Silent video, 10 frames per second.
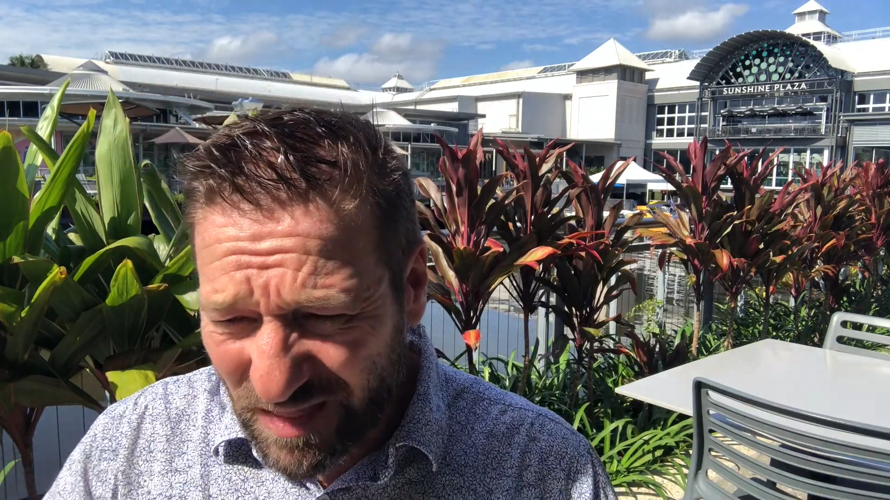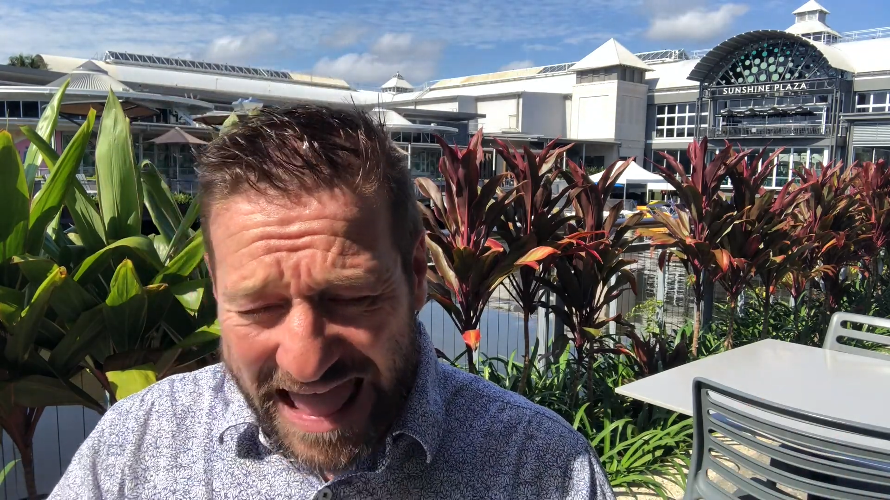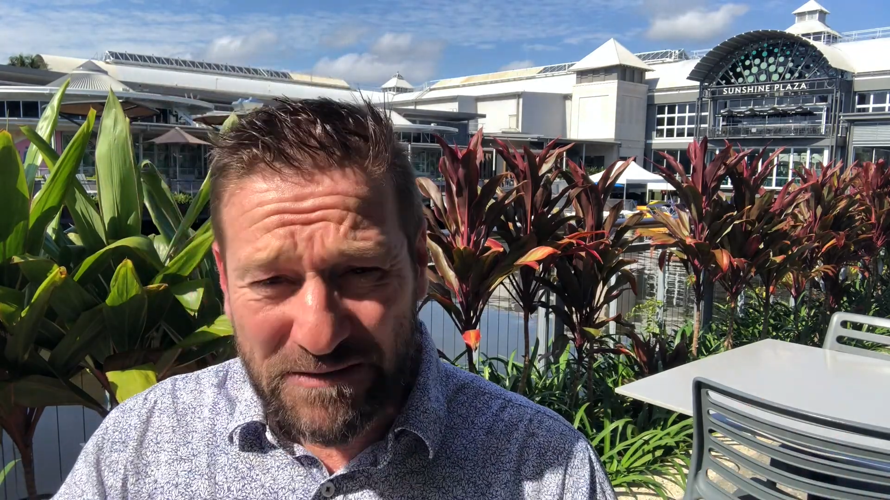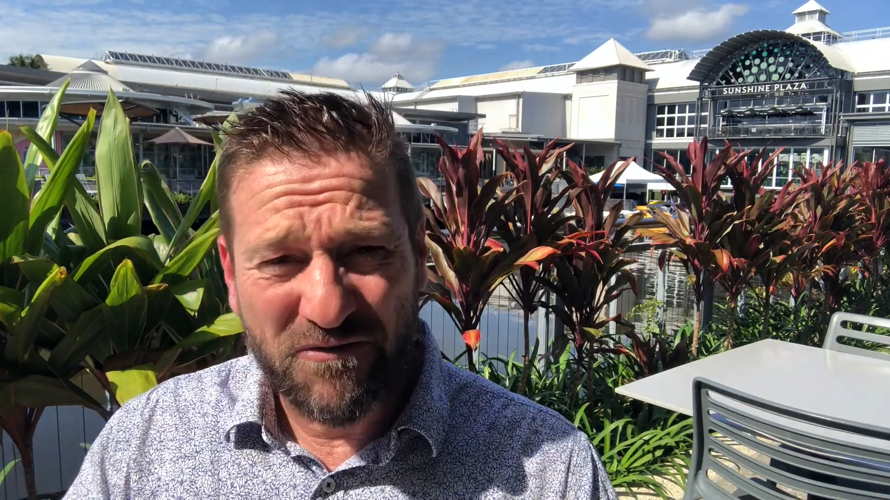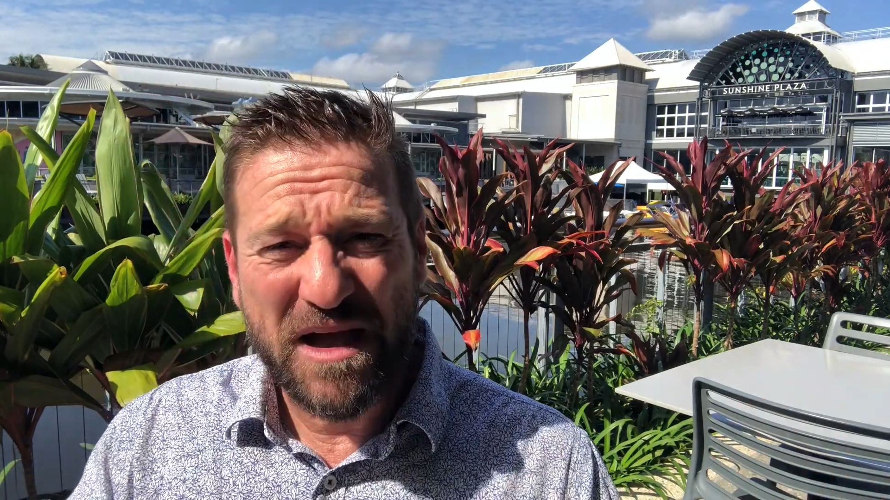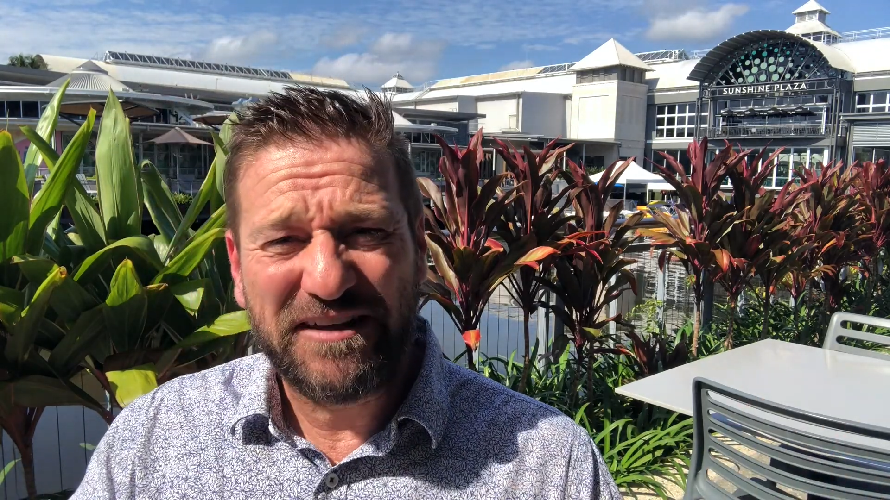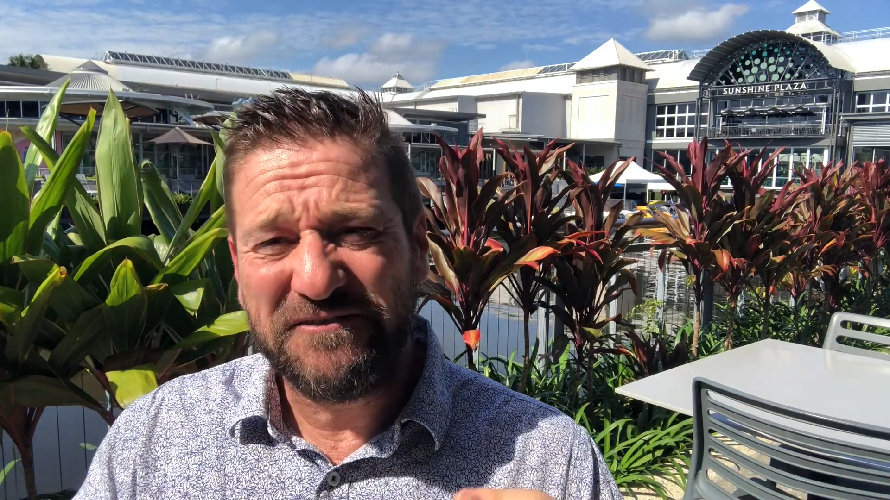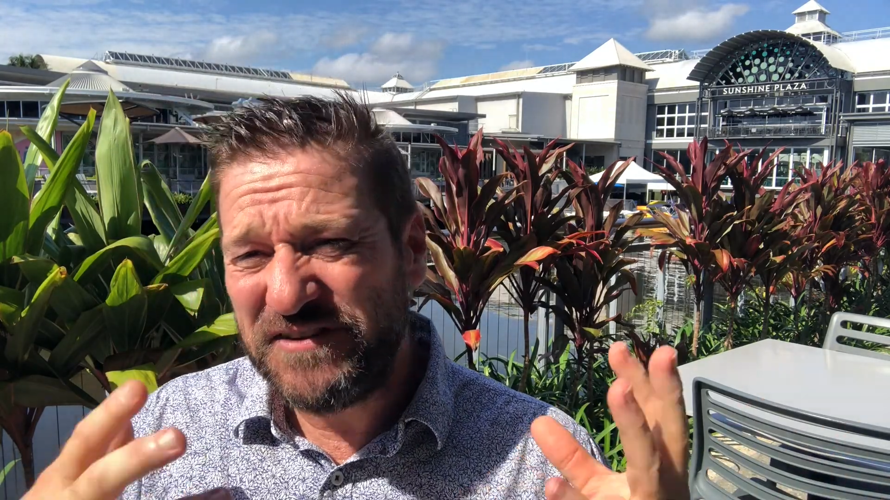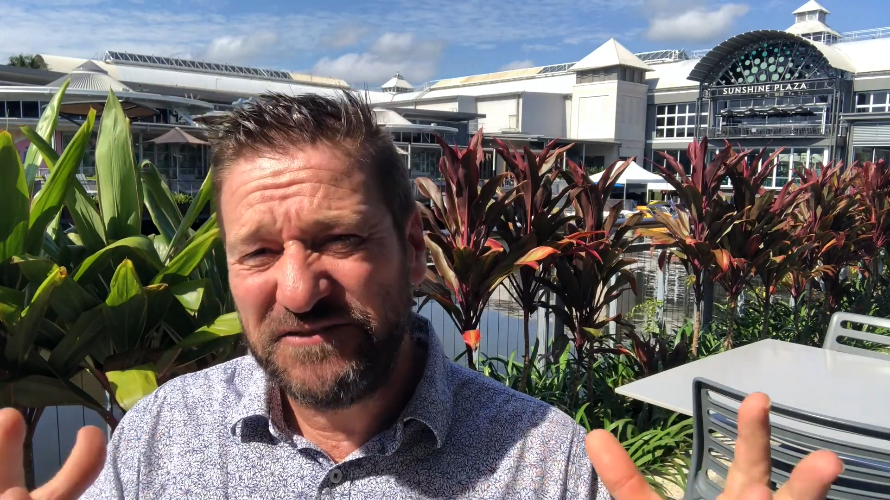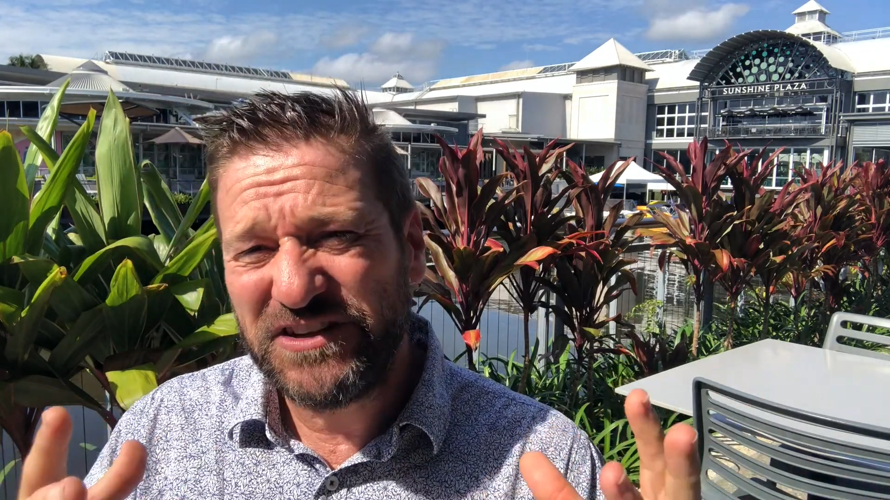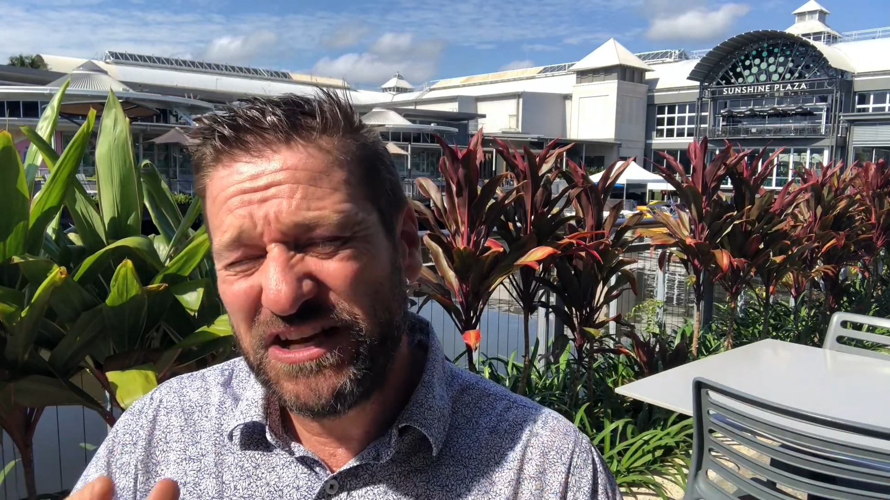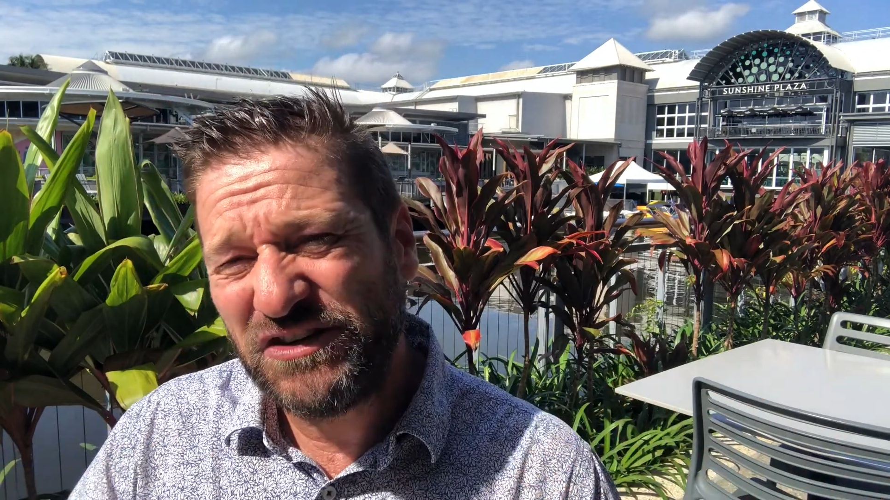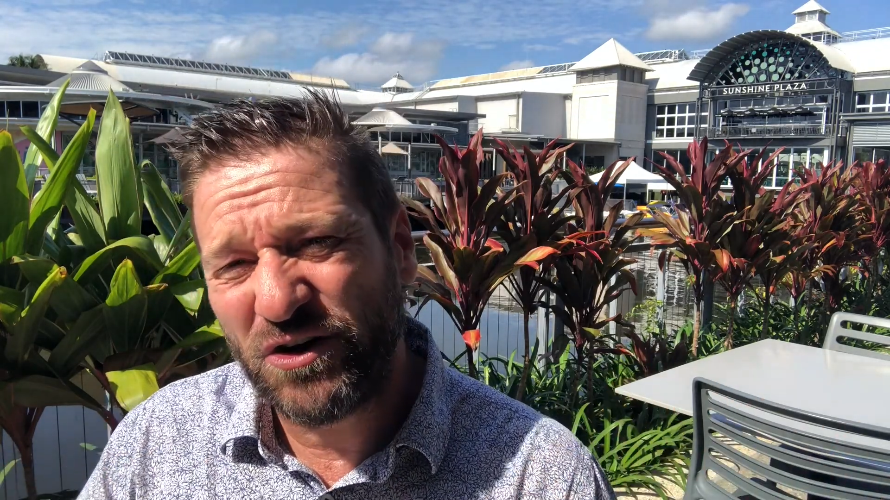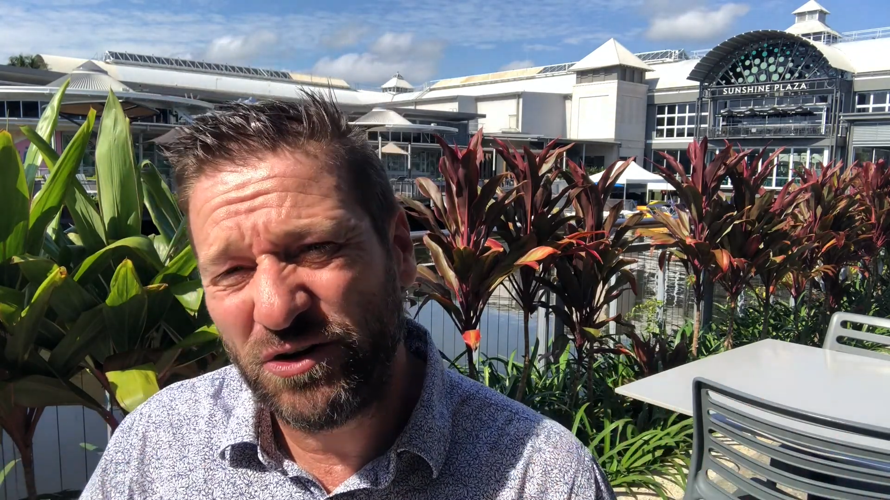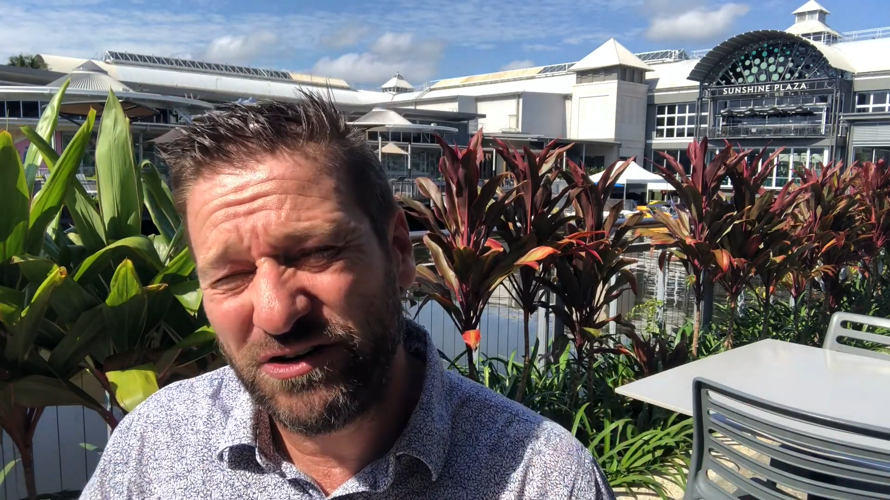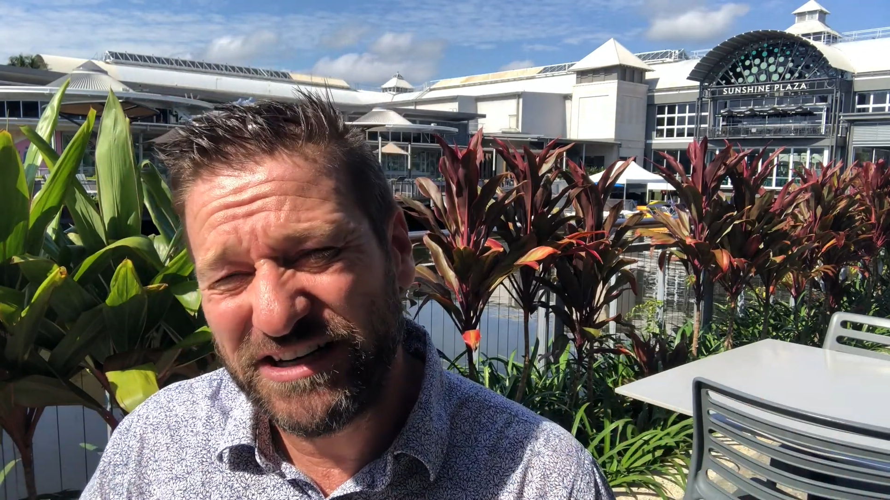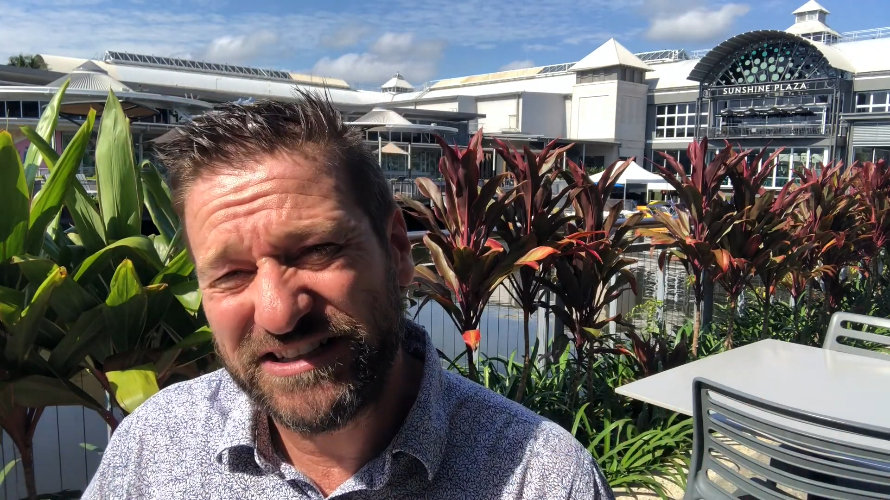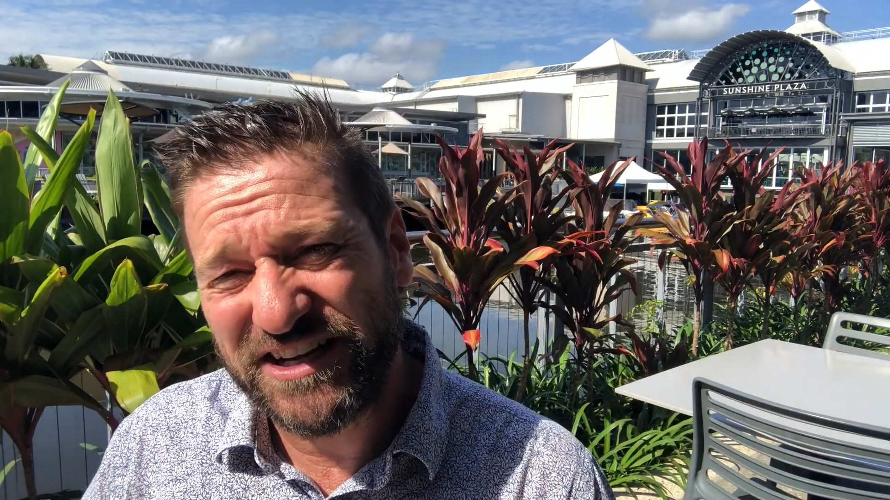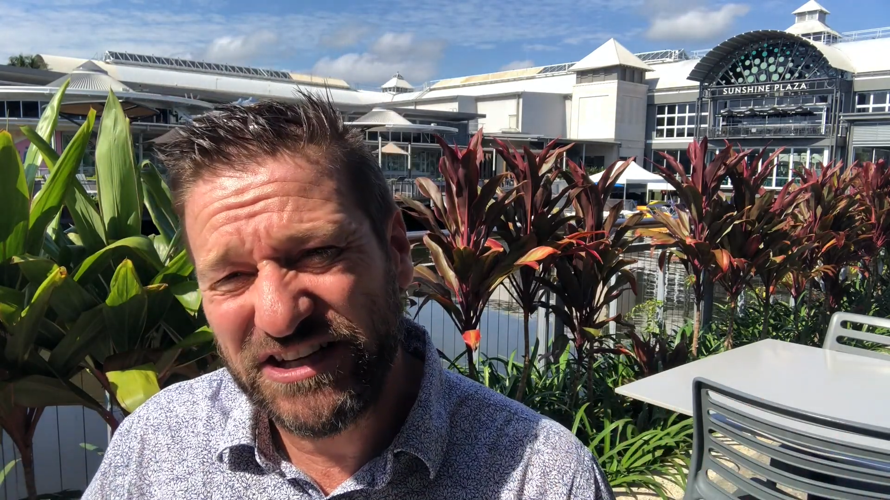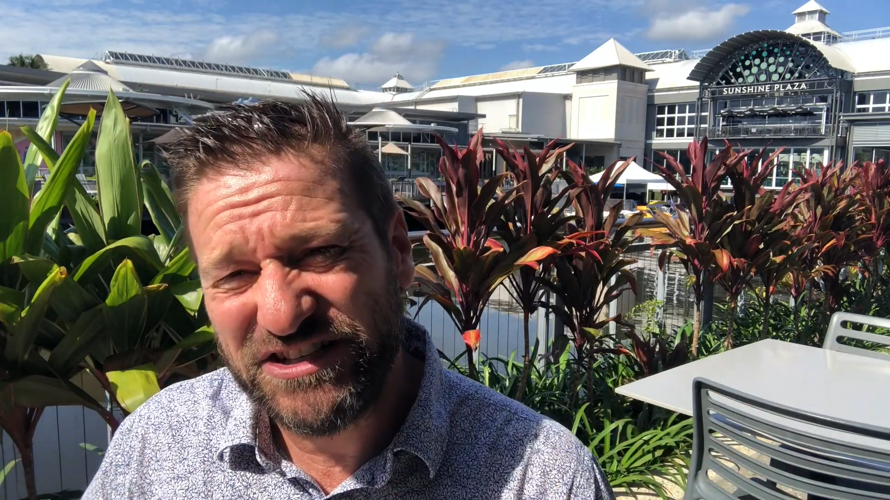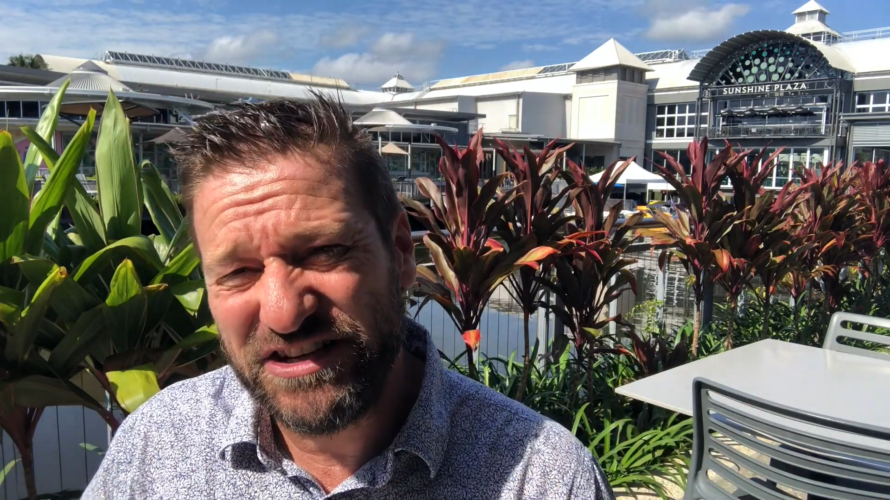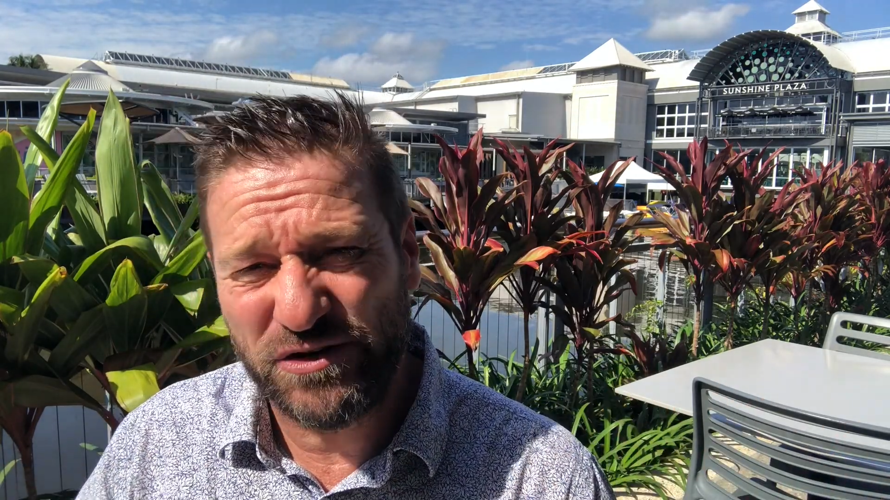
and we've made a $15 deduction,